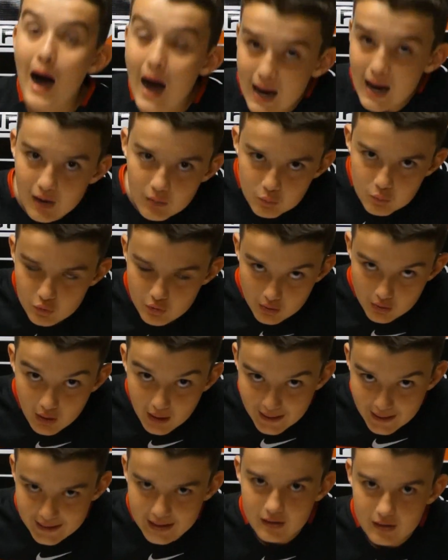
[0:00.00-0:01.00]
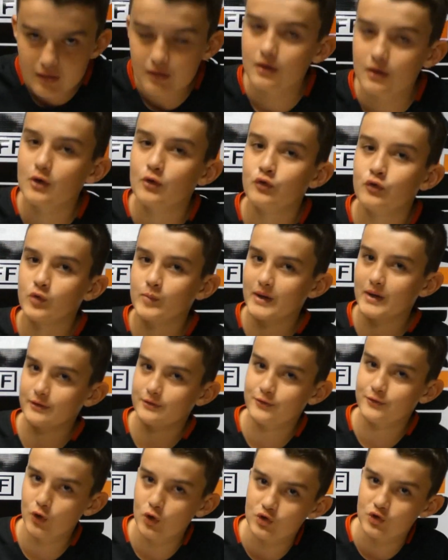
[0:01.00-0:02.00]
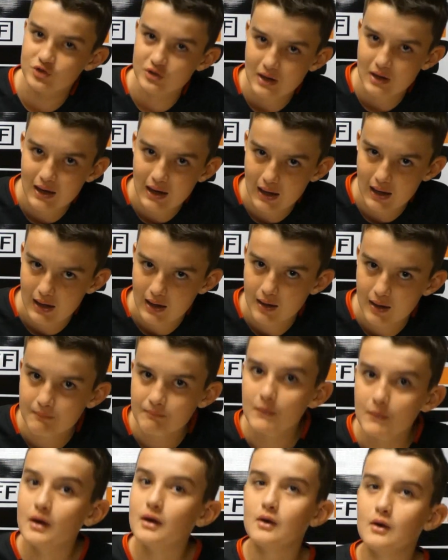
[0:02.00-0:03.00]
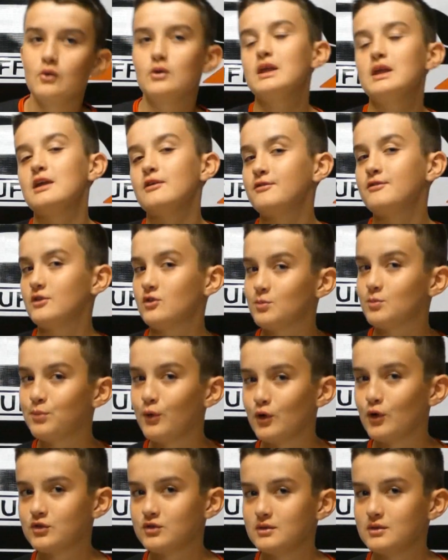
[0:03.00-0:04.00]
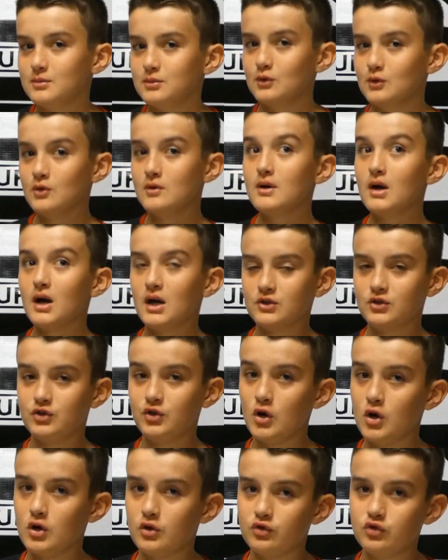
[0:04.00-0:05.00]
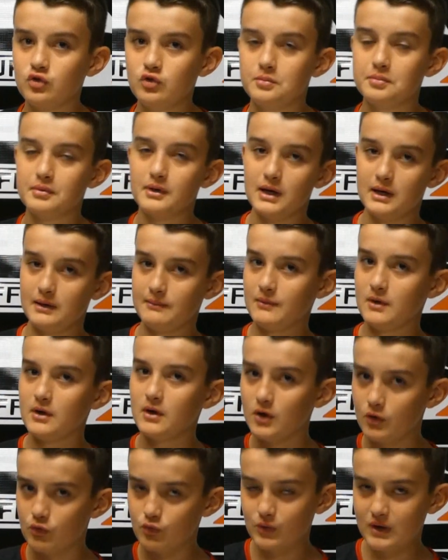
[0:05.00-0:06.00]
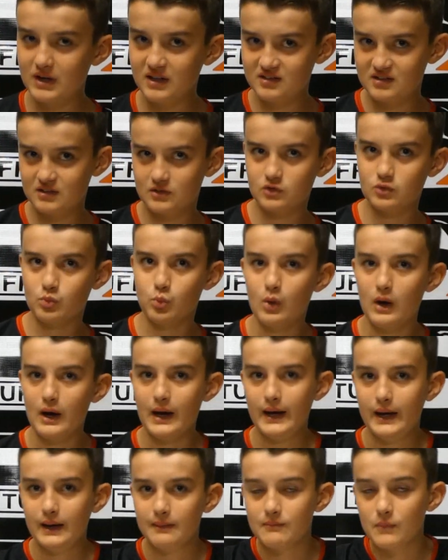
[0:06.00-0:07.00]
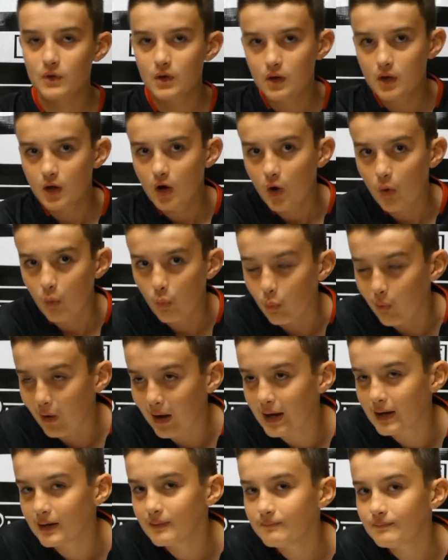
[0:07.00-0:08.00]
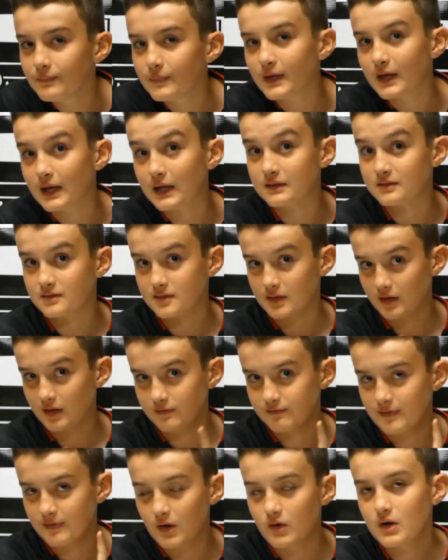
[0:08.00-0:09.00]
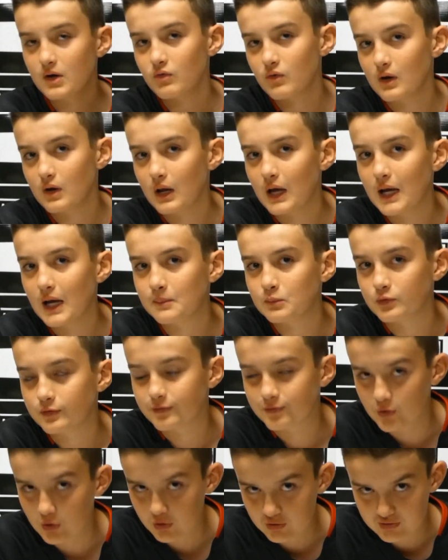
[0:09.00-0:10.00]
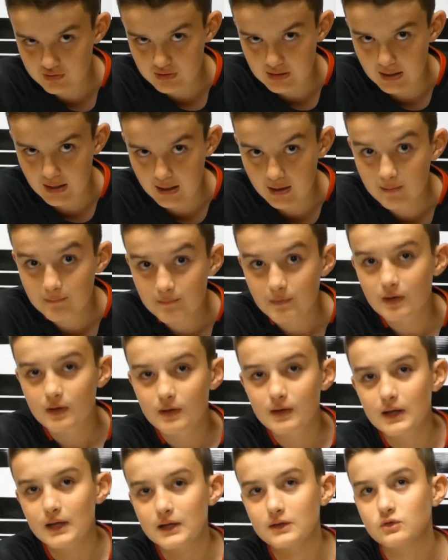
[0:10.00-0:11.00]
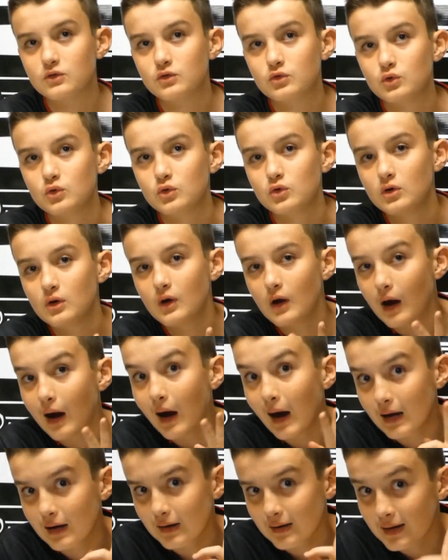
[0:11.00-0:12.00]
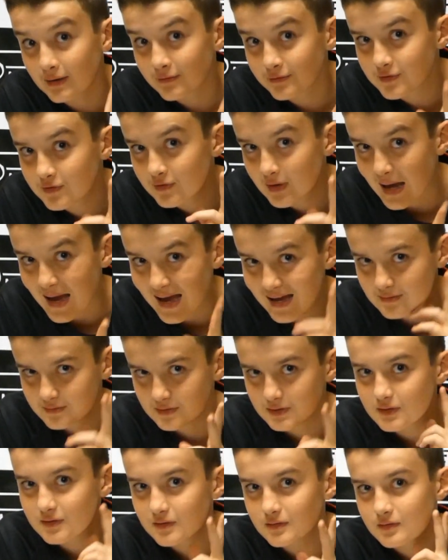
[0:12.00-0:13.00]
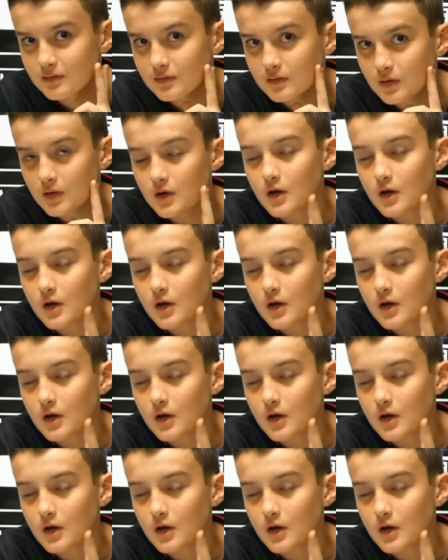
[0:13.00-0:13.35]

I would like for my first car, if it's possible, a Toyota Supra. Reasons why. One, it's a very reliable first car, and two, I love to have it